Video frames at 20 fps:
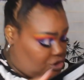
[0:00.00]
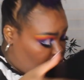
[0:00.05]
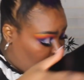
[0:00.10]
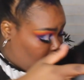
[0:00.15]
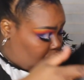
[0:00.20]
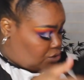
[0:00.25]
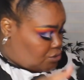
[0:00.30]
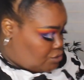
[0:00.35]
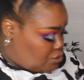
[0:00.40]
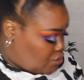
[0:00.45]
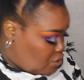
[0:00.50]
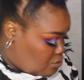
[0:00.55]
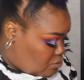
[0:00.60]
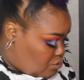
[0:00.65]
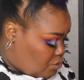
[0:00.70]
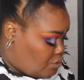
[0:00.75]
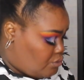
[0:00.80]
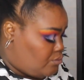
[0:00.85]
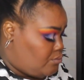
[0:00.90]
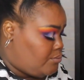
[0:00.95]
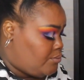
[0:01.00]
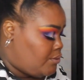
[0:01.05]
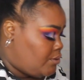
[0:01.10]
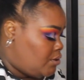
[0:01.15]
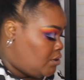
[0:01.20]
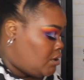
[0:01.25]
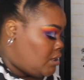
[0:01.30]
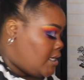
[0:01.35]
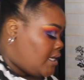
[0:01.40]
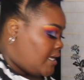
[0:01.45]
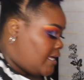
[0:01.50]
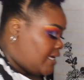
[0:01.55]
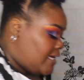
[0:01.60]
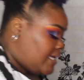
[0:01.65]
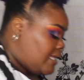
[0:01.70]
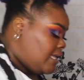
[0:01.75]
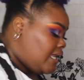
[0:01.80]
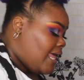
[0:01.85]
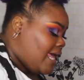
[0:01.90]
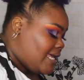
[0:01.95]
shoes are so dope
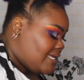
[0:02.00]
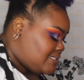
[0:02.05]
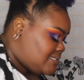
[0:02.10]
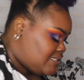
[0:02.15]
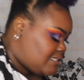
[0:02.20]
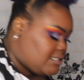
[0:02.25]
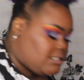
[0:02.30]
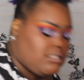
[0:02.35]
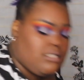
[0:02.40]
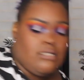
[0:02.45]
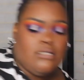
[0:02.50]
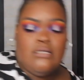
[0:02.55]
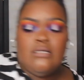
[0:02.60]
and classic.